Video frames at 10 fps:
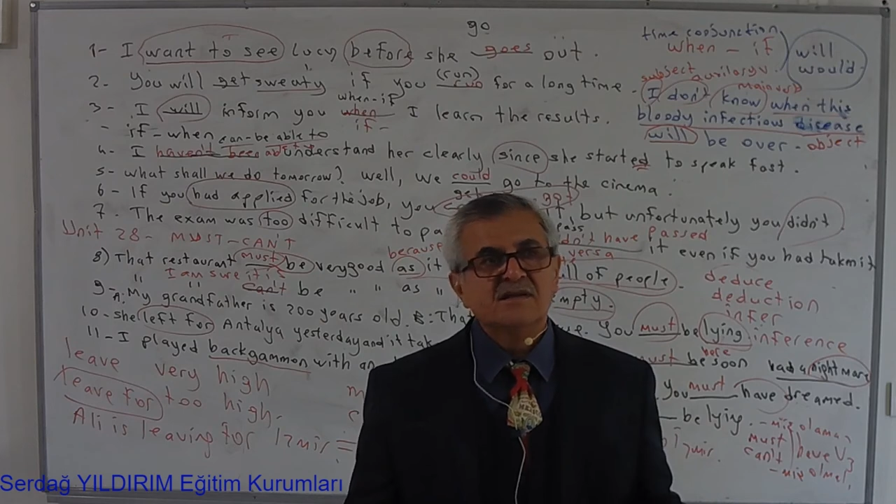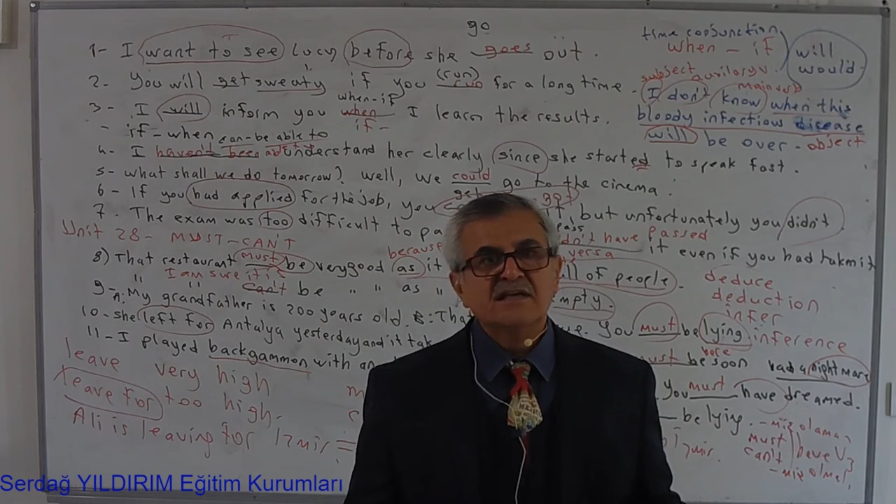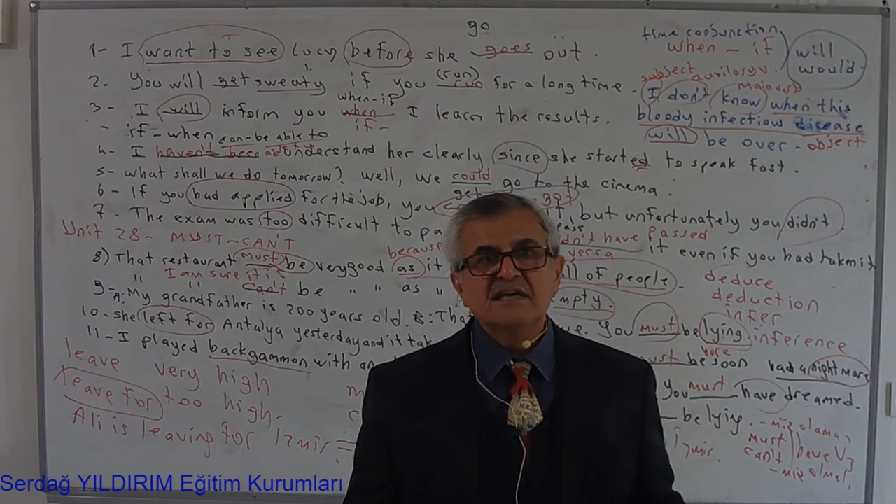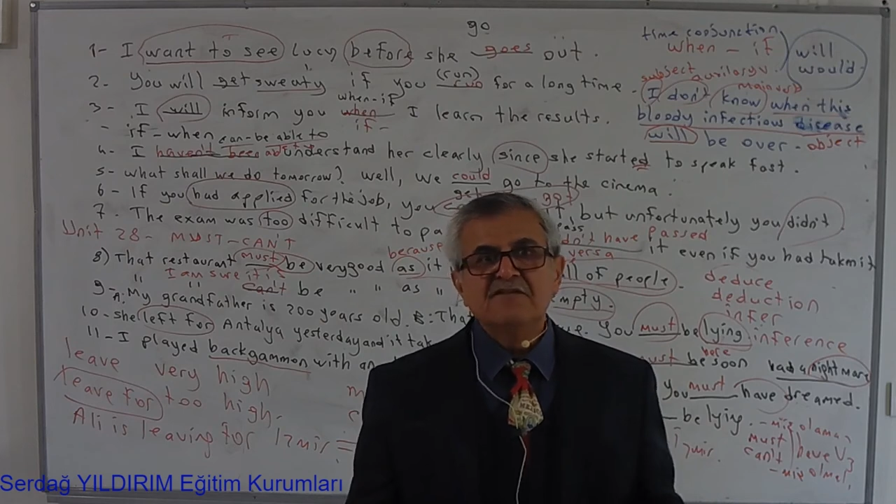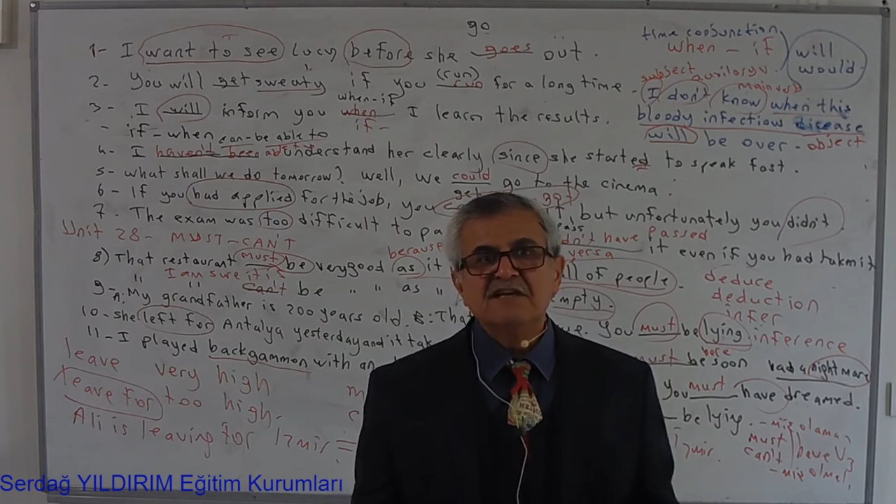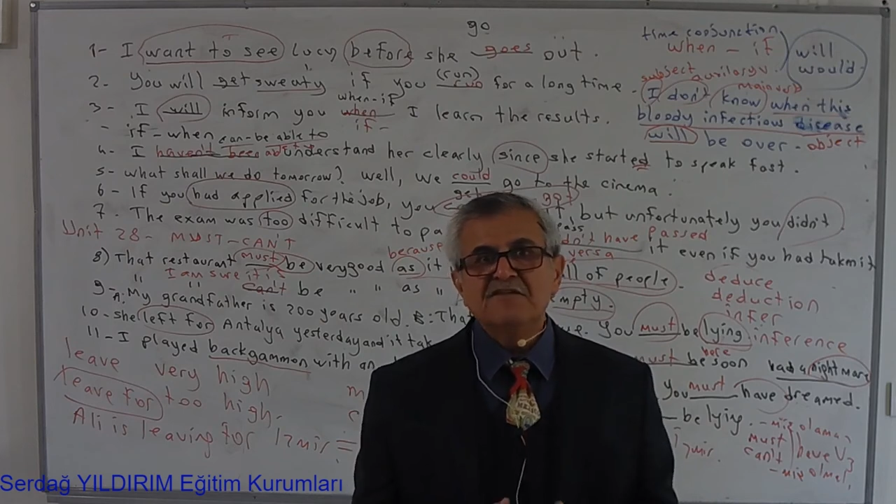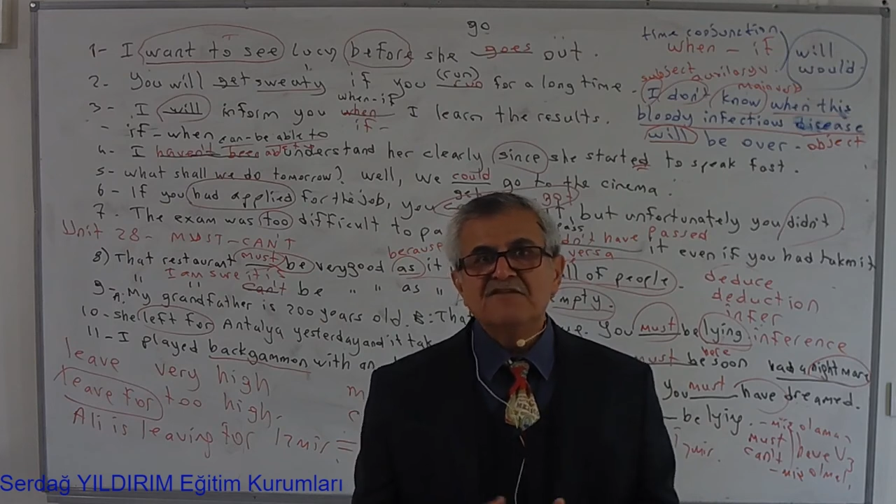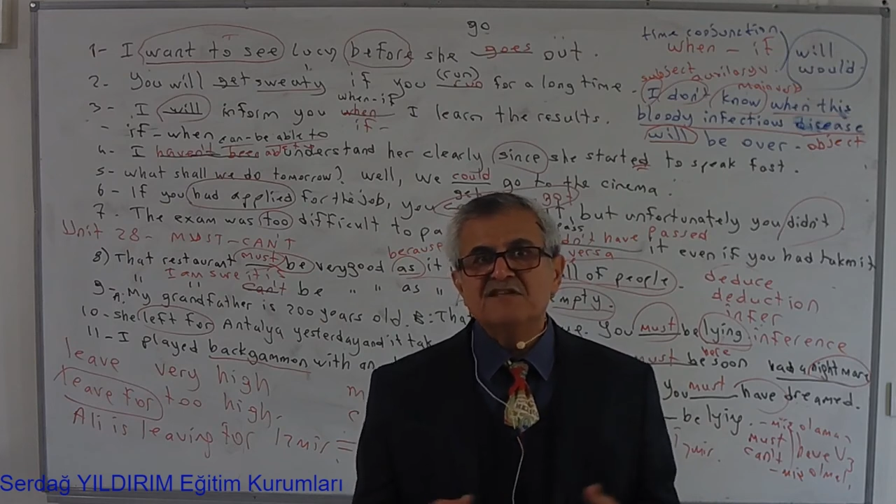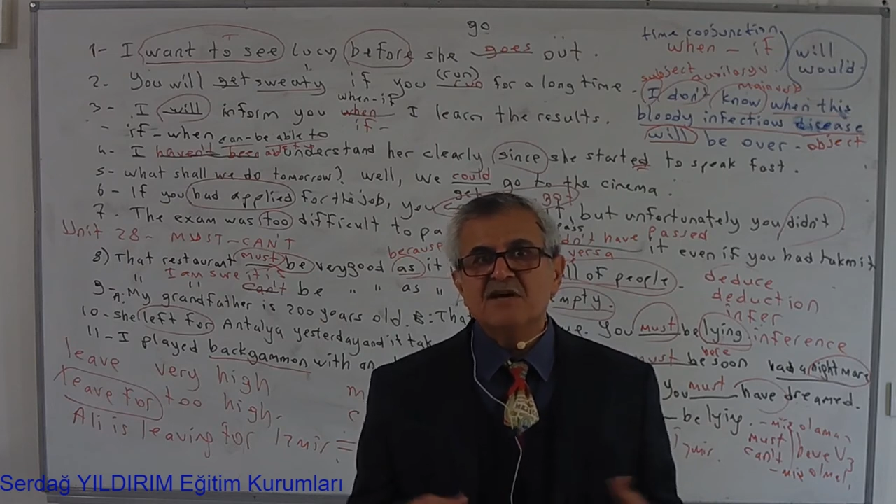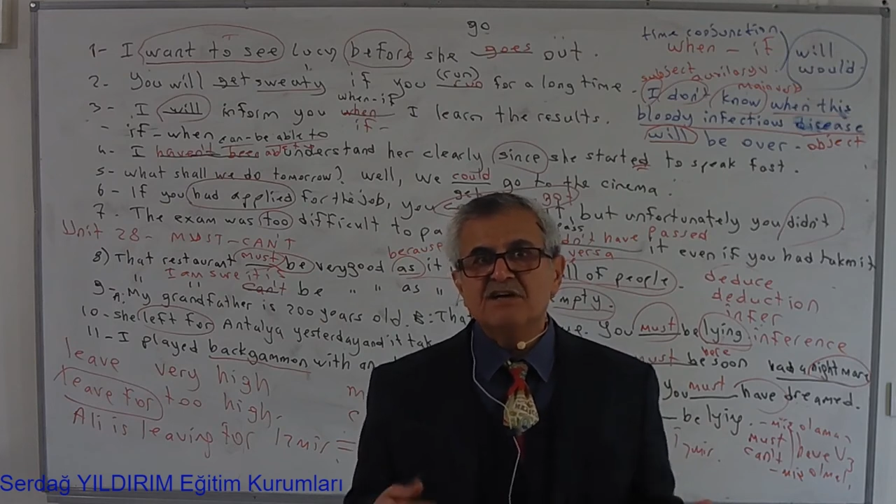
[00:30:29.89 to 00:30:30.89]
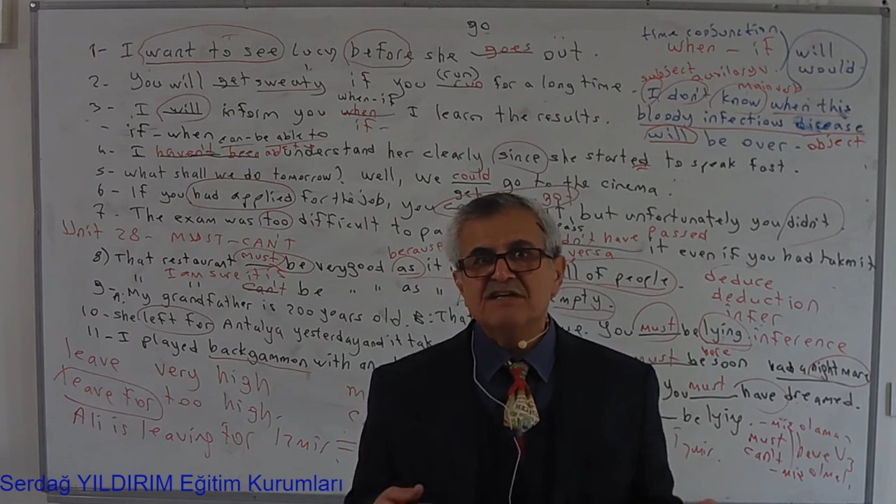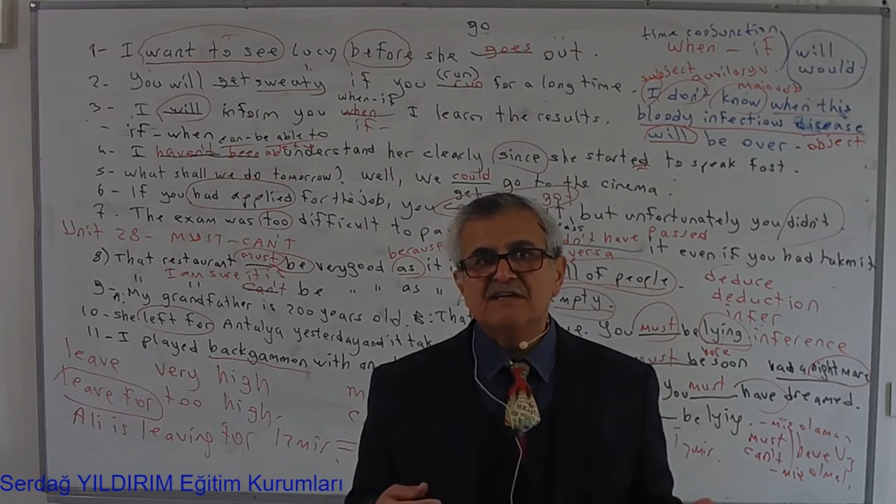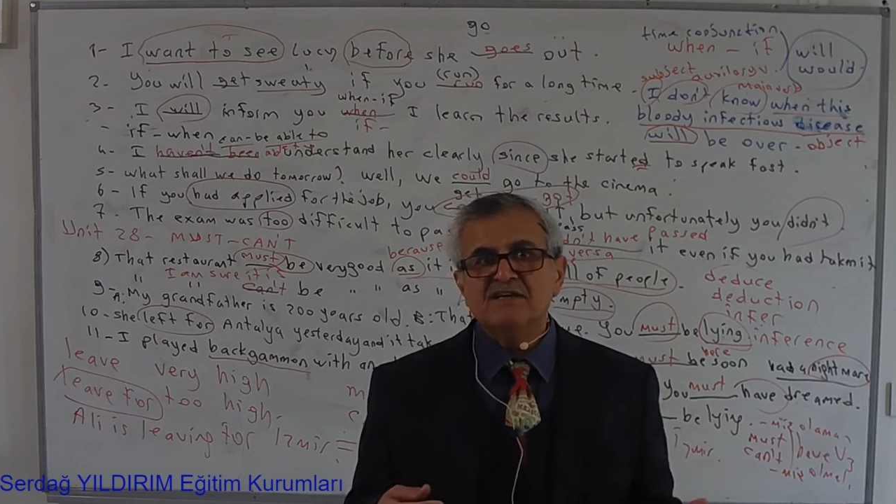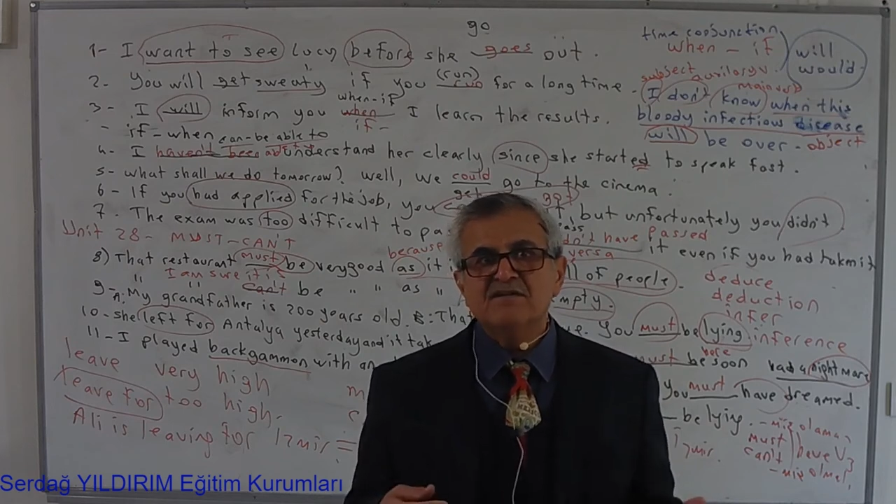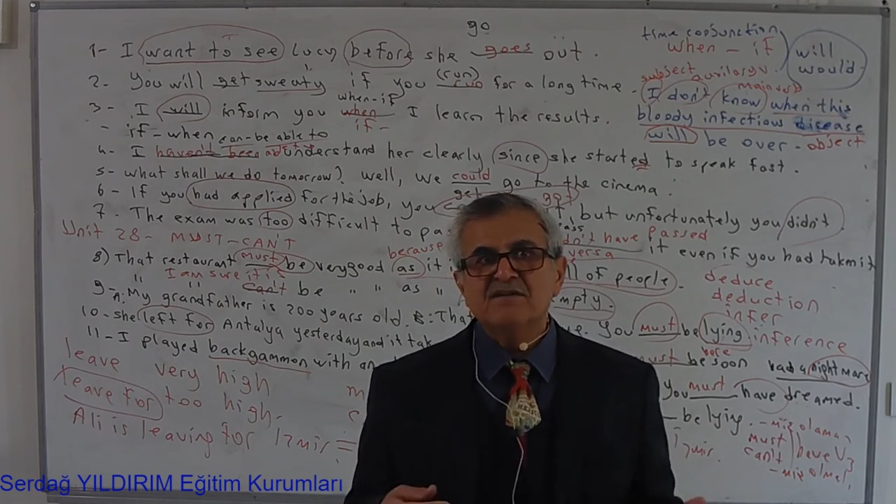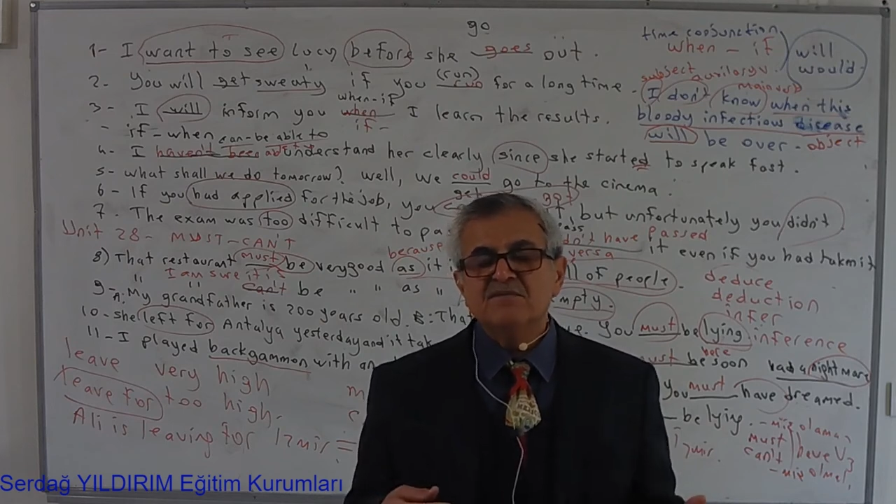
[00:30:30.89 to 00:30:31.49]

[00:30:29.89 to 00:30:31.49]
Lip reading: Even if somebody